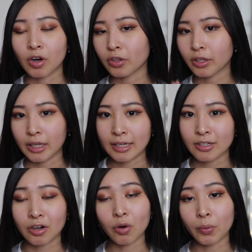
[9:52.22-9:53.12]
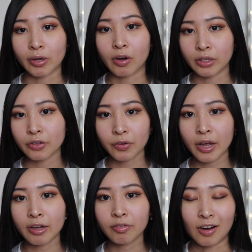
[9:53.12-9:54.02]
for all the things that are going on in your
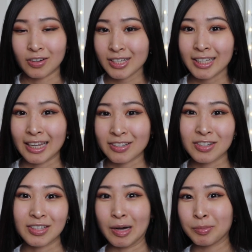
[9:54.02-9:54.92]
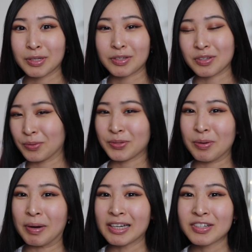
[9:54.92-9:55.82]
life. Honestly, that just helps so, so
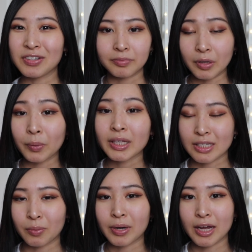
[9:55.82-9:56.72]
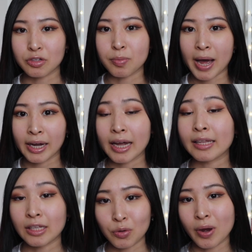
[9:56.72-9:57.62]
much knowing that someone has your back and
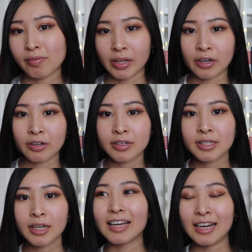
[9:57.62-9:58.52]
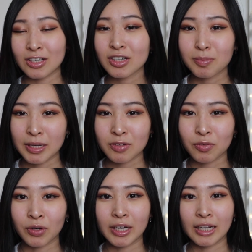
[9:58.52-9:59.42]
that you have theirs. And it just makes
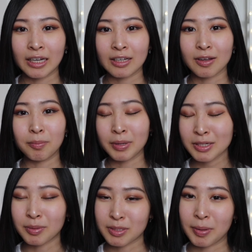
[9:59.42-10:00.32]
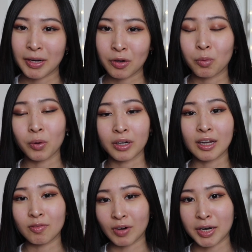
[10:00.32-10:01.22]
for a much, much better work
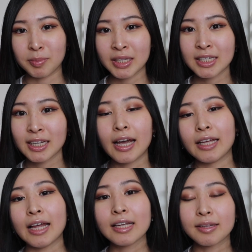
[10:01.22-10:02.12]
environment. And that